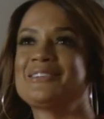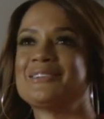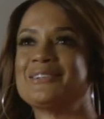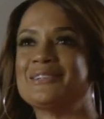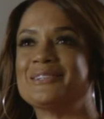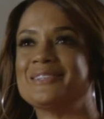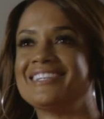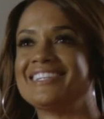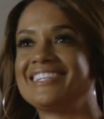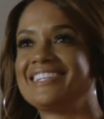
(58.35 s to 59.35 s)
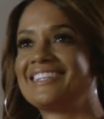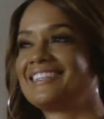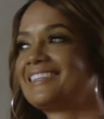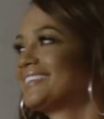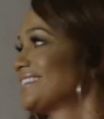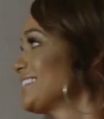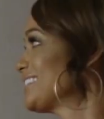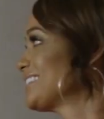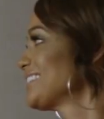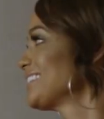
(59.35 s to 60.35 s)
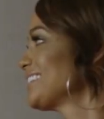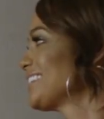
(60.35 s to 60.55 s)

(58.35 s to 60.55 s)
No words are spoken by the person on screen.